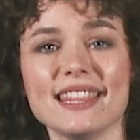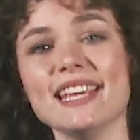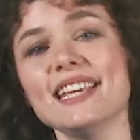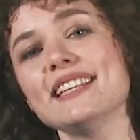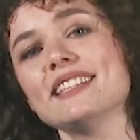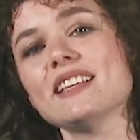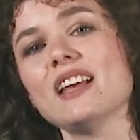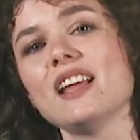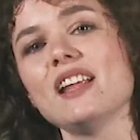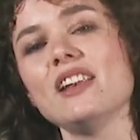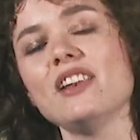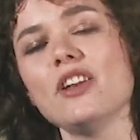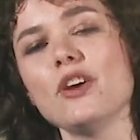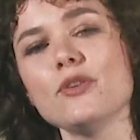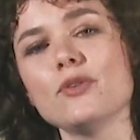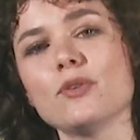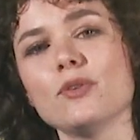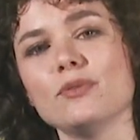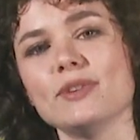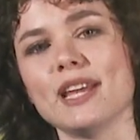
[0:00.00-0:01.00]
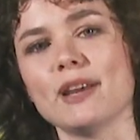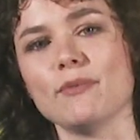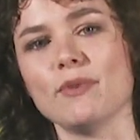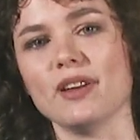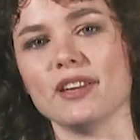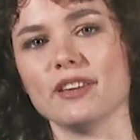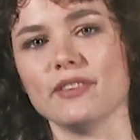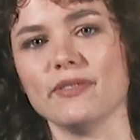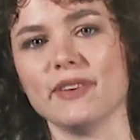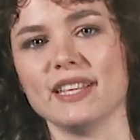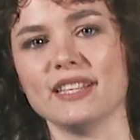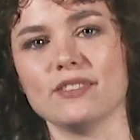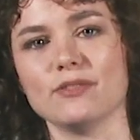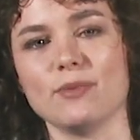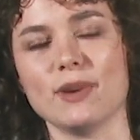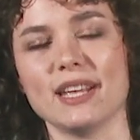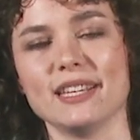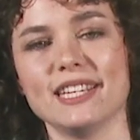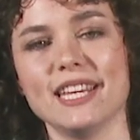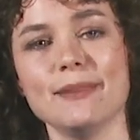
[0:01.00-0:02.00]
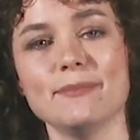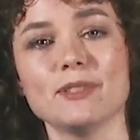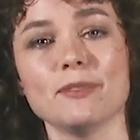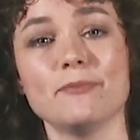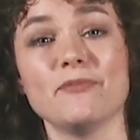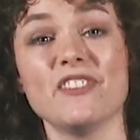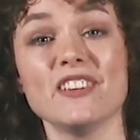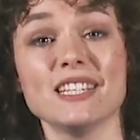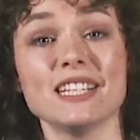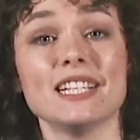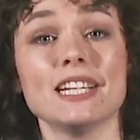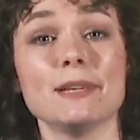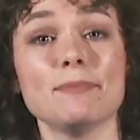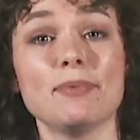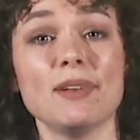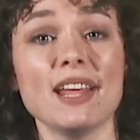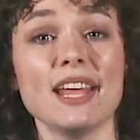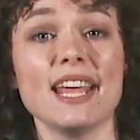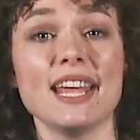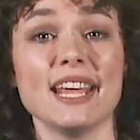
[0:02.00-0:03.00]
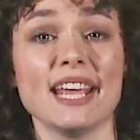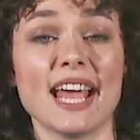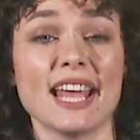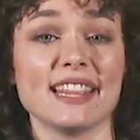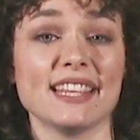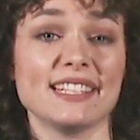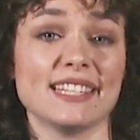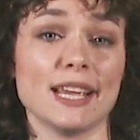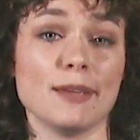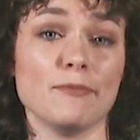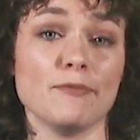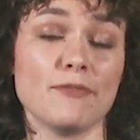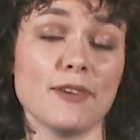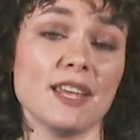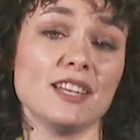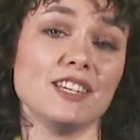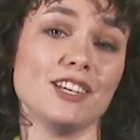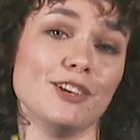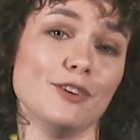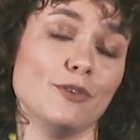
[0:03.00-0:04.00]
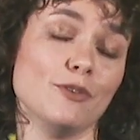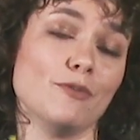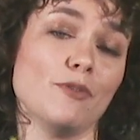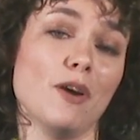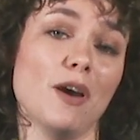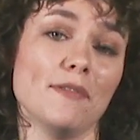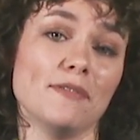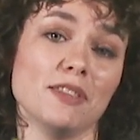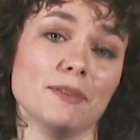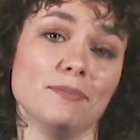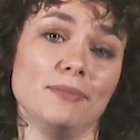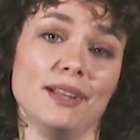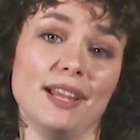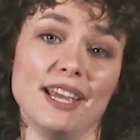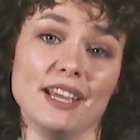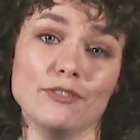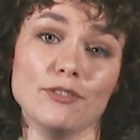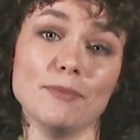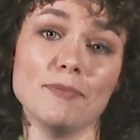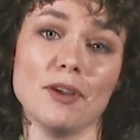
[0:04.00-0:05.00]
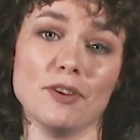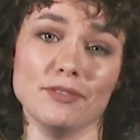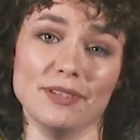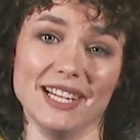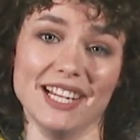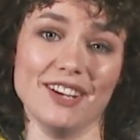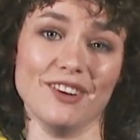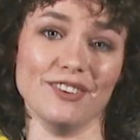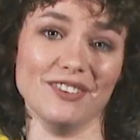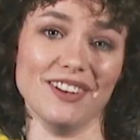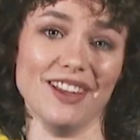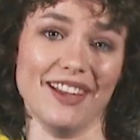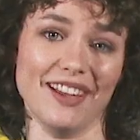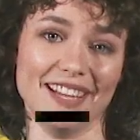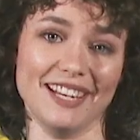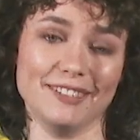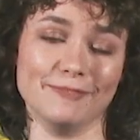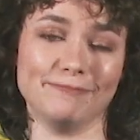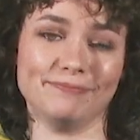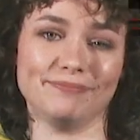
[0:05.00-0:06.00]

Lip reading: These are local network events where teams are physically playing at the same venue rather than playing remotely online.